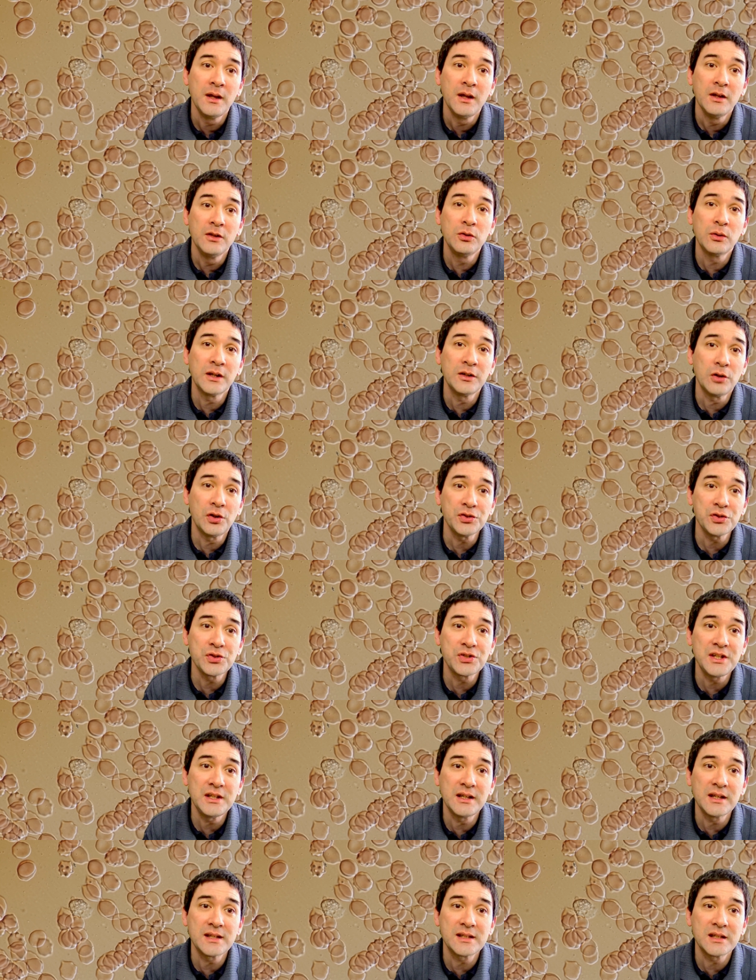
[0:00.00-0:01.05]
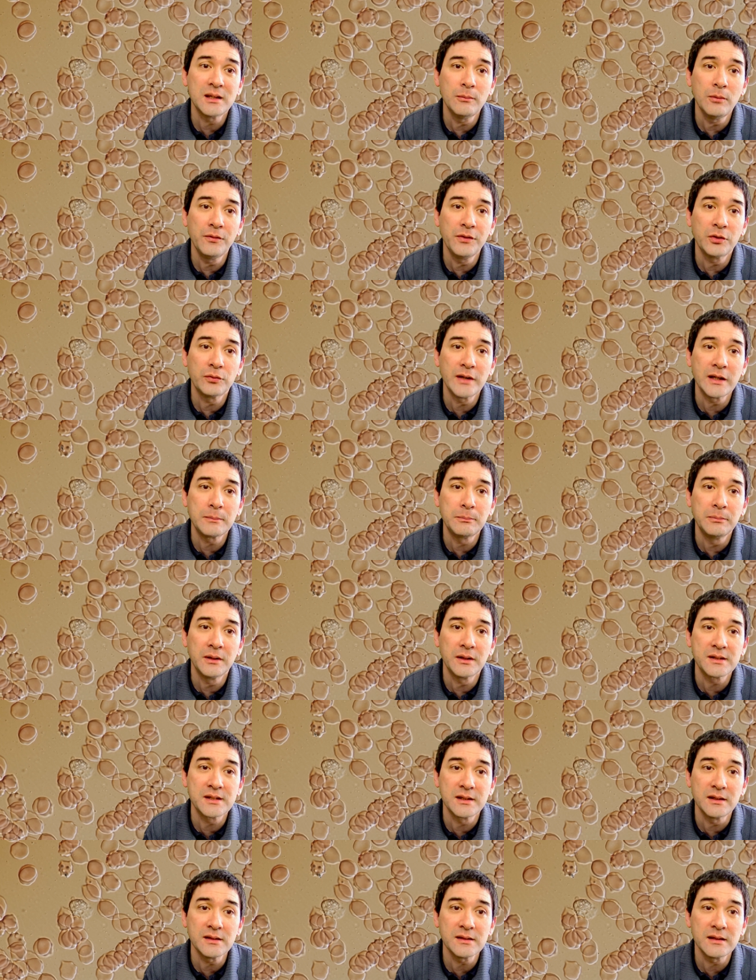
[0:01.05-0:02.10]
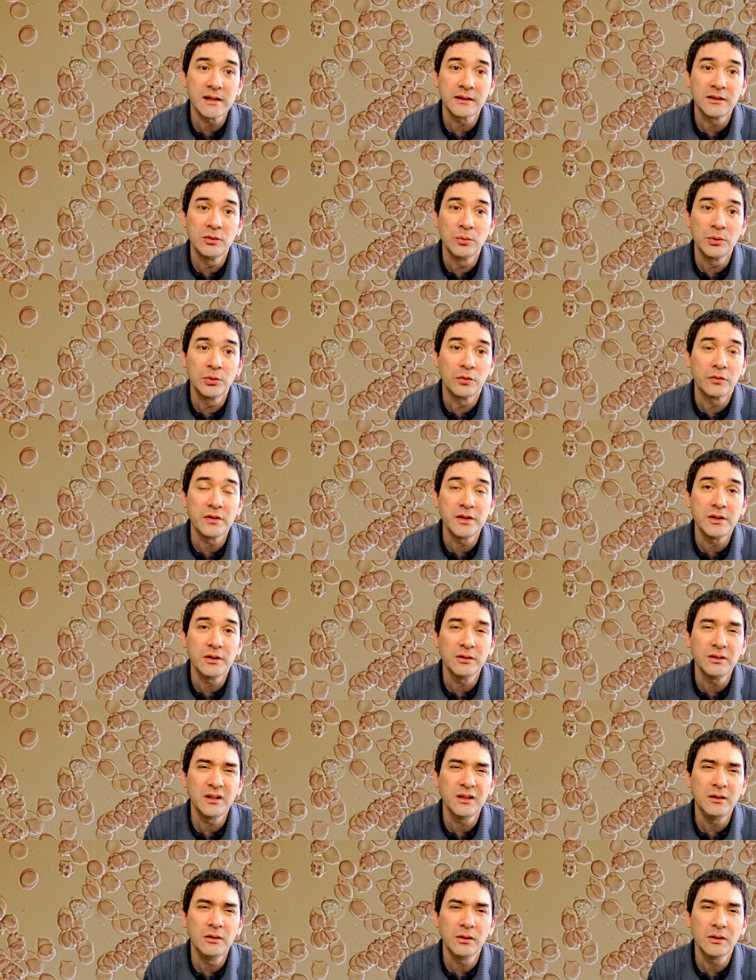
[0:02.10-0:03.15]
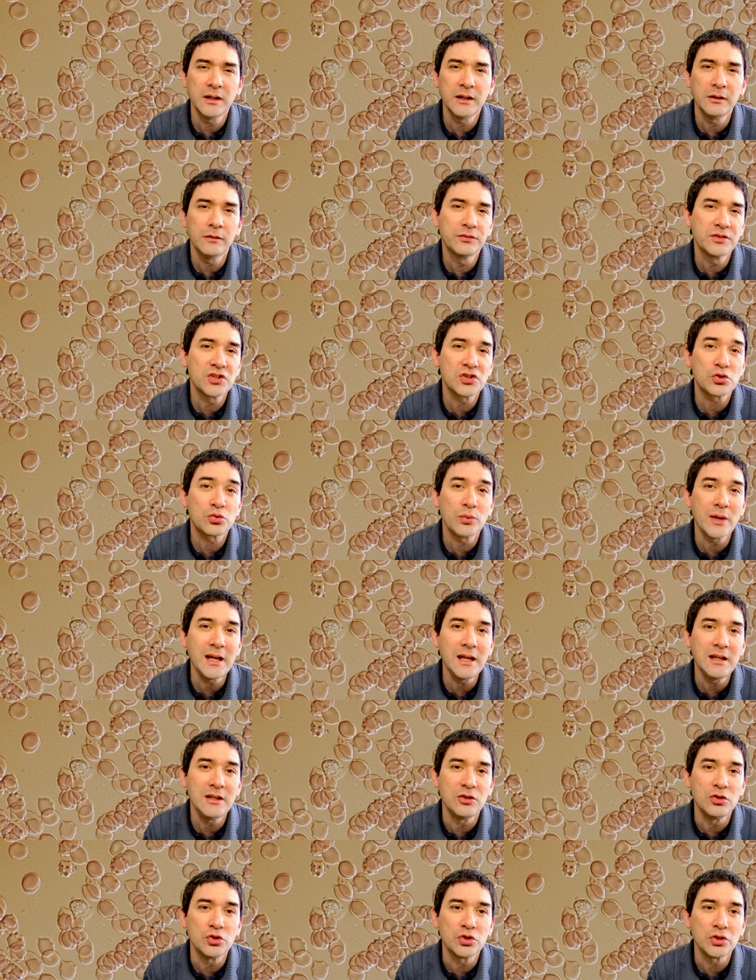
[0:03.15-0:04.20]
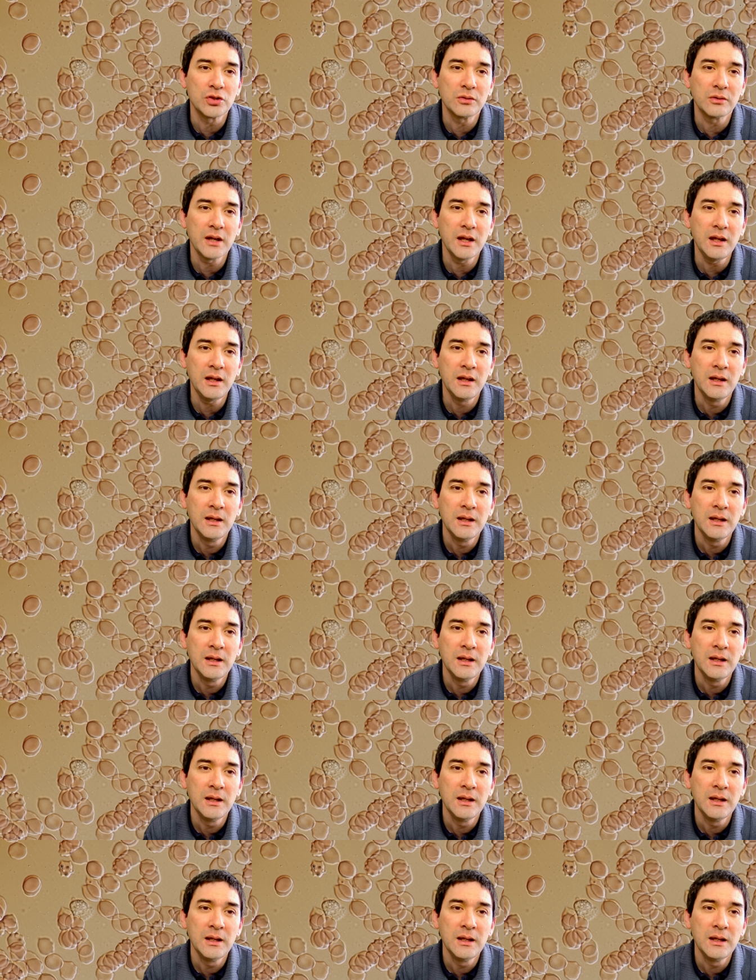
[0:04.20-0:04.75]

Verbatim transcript: You can also see that some some of the red blood cells, like the one over here, they look kind of strange, okay?